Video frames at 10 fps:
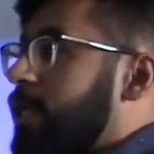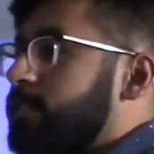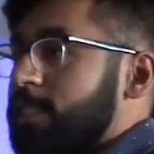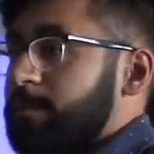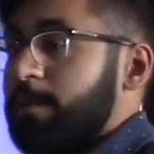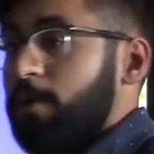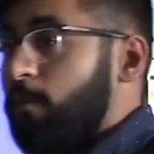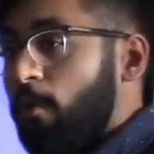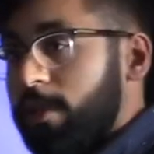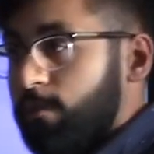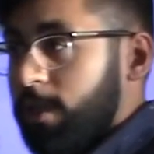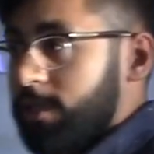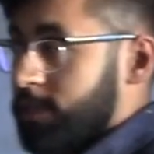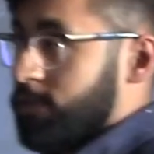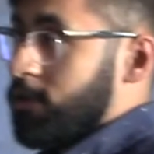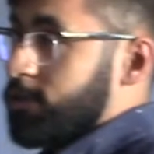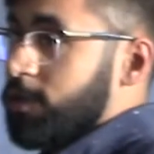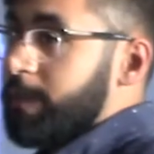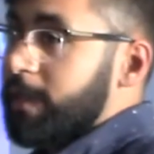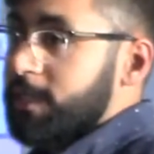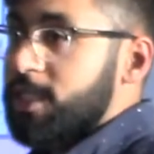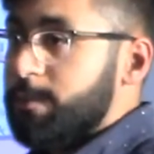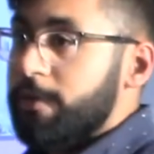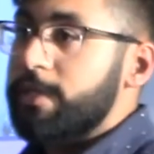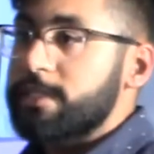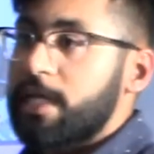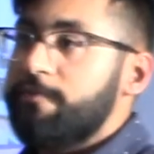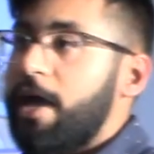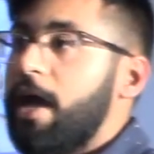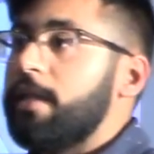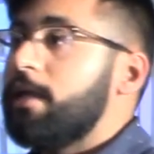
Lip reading: studies, people are more than willing to talk to you about the experience they've had.